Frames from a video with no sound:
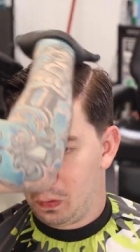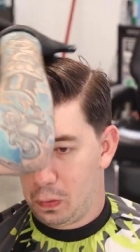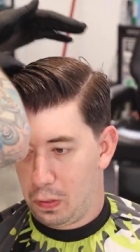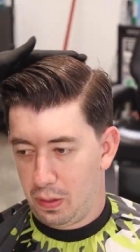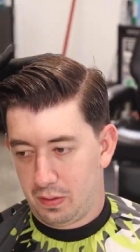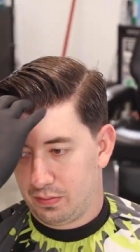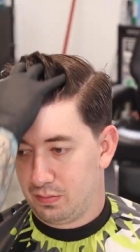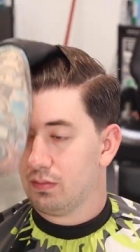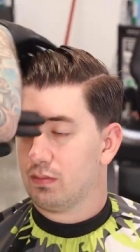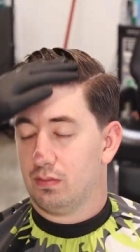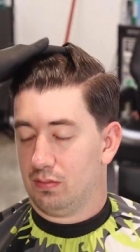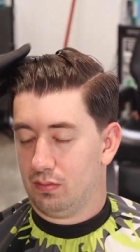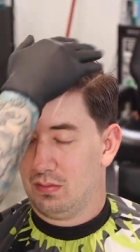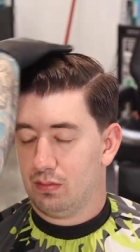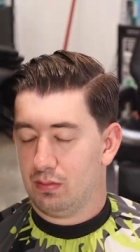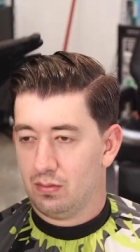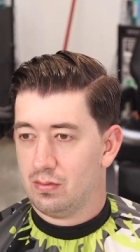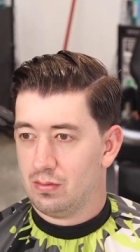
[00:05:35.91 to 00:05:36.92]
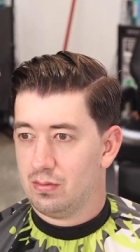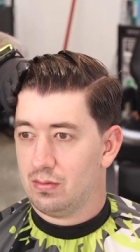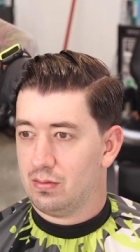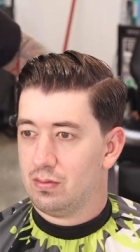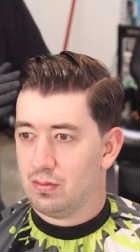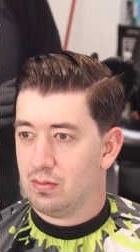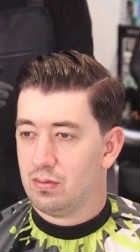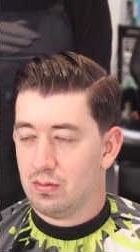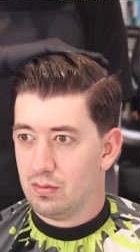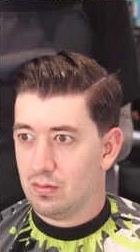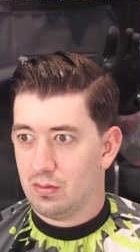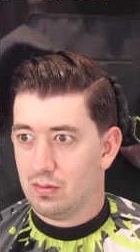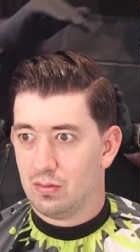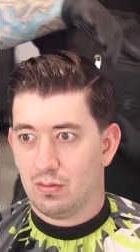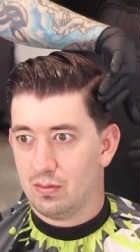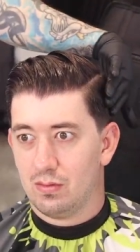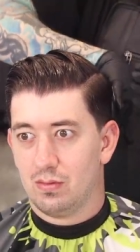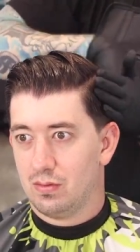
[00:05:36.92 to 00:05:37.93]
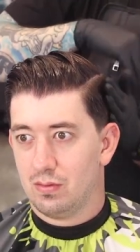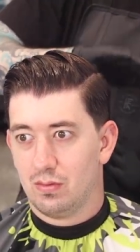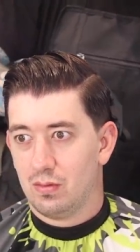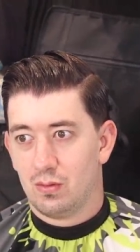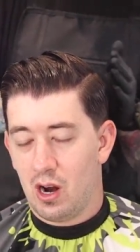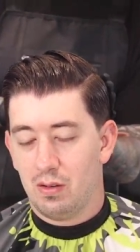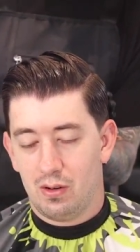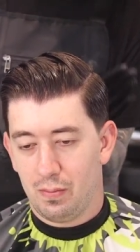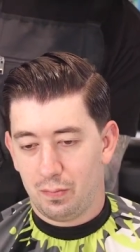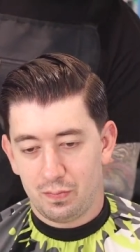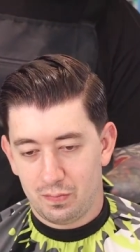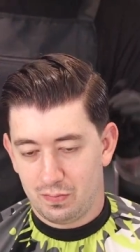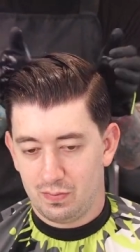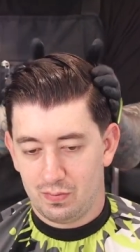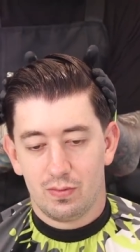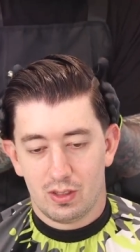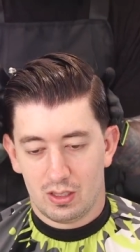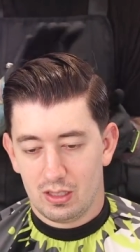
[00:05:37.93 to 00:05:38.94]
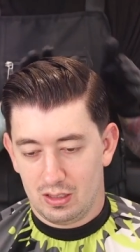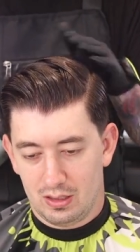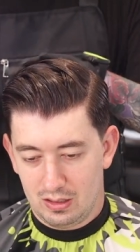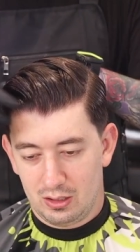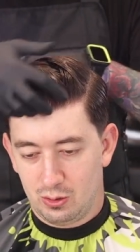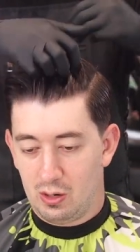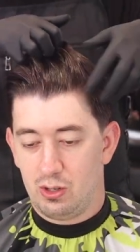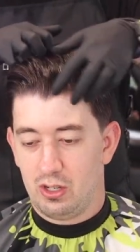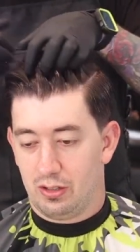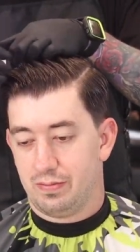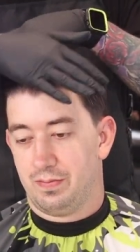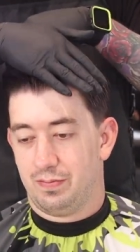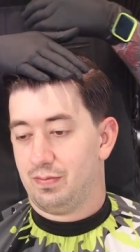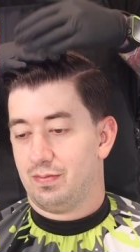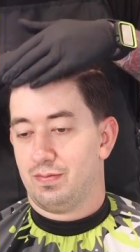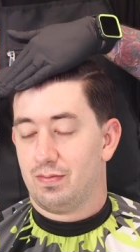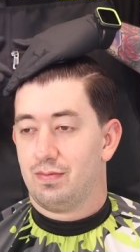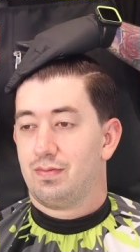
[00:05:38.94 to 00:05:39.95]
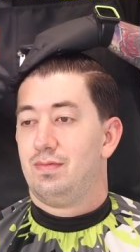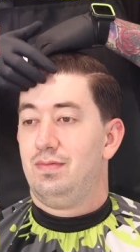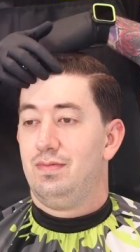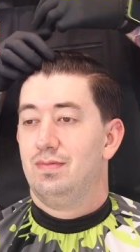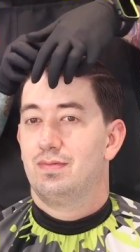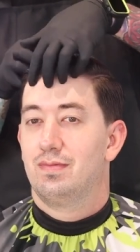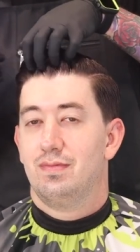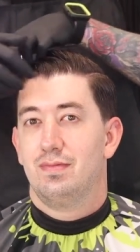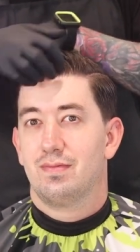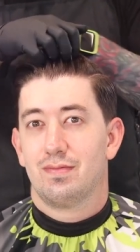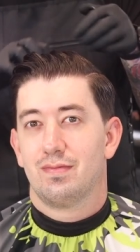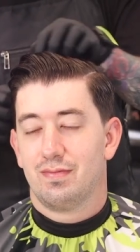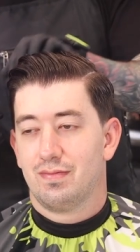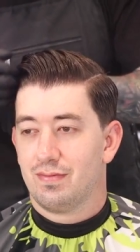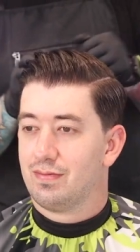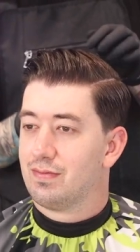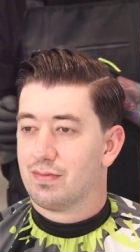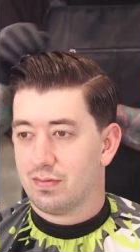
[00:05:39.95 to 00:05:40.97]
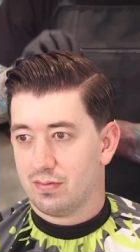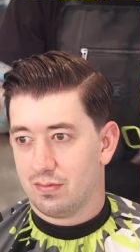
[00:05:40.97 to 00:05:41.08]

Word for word: Throw some product in, we're gonna get a nice flip up in the front for this kind of pompadour shape and the